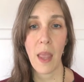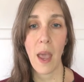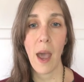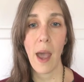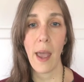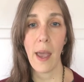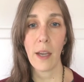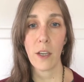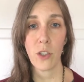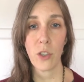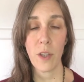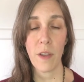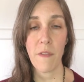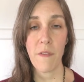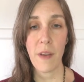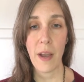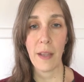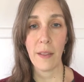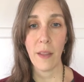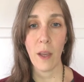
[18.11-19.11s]
I actually
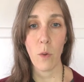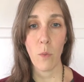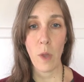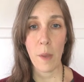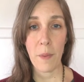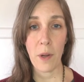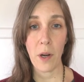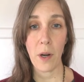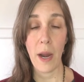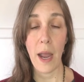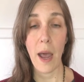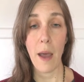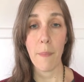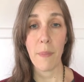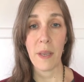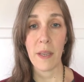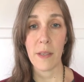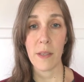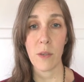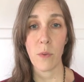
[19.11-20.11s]
find that women are
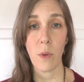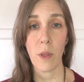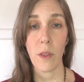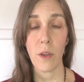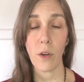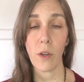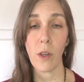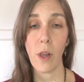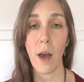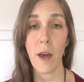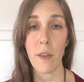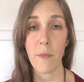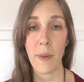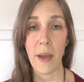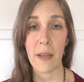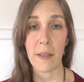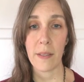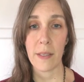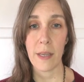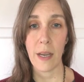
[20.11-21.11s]
happiest with their cloth
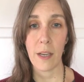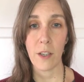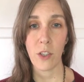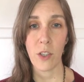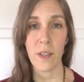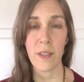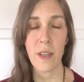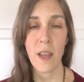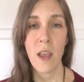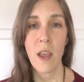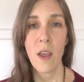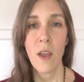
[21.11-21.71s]
pad stashes